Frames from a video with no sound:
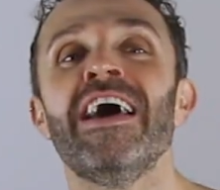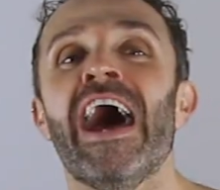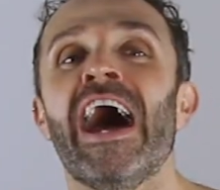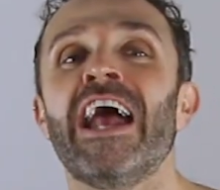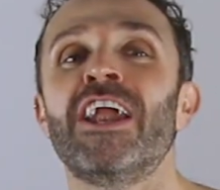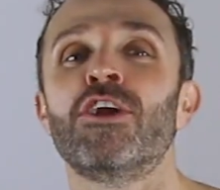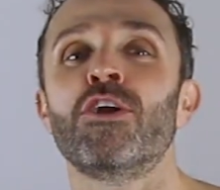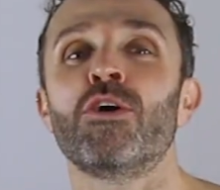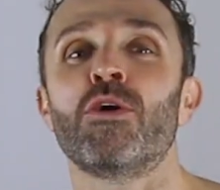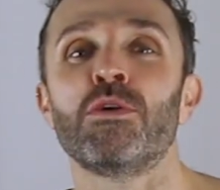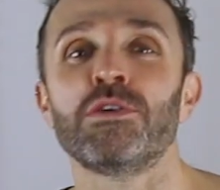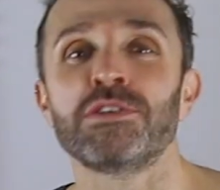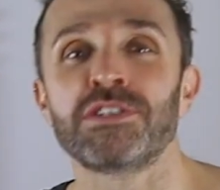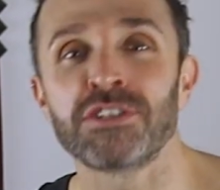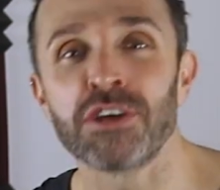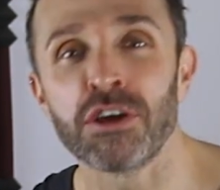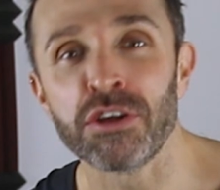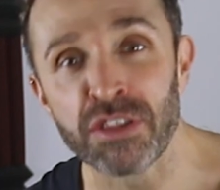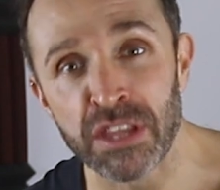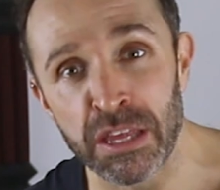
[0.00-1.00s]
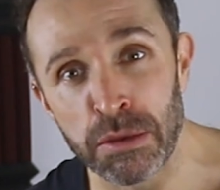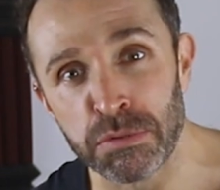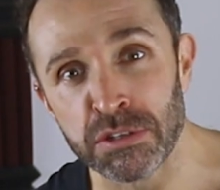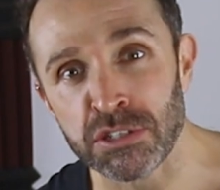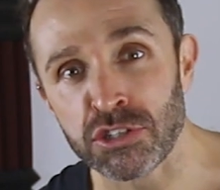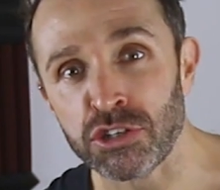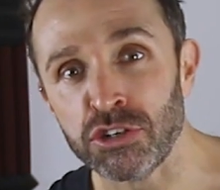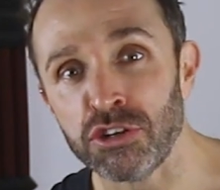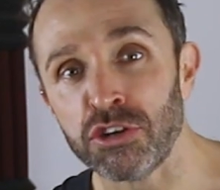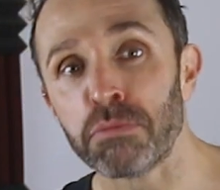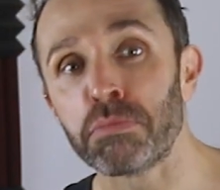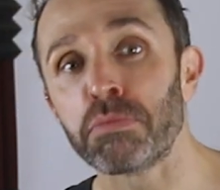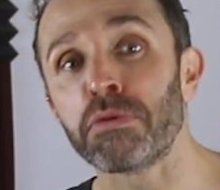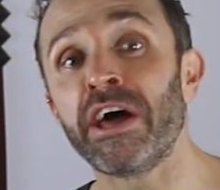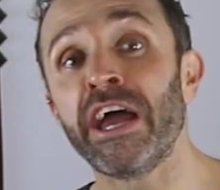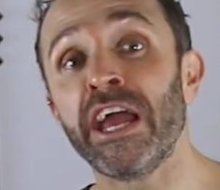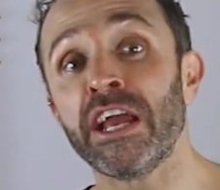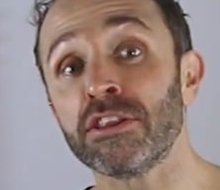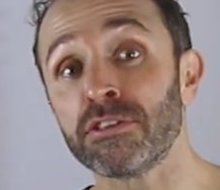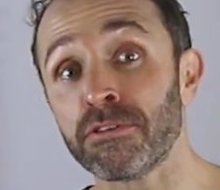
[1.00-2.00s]
and it also limits you to
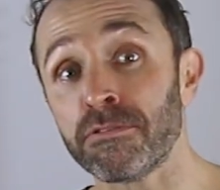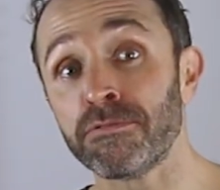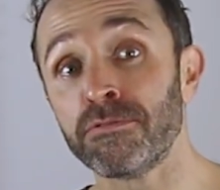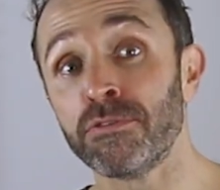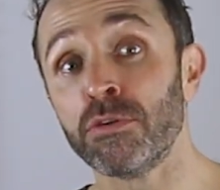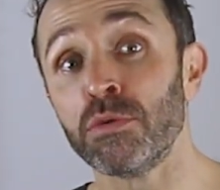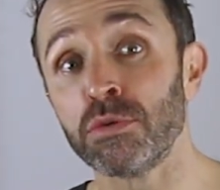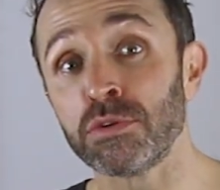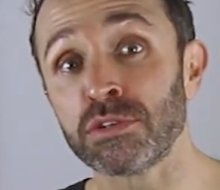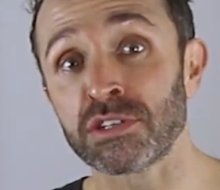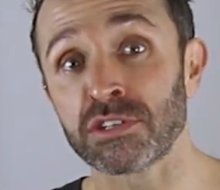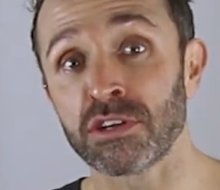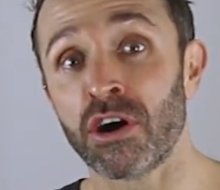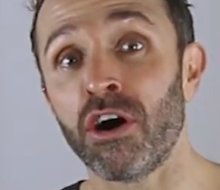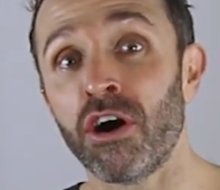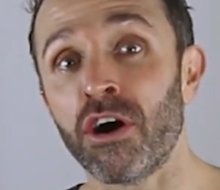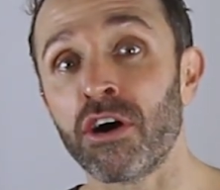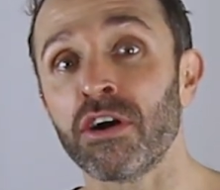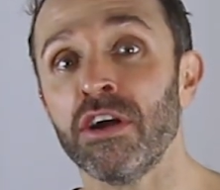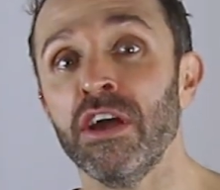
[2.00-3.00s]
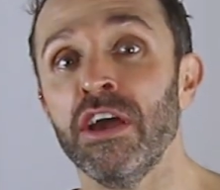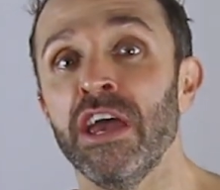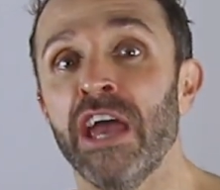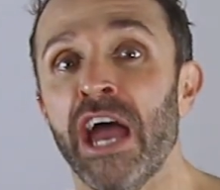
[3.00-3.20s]
playing the full song.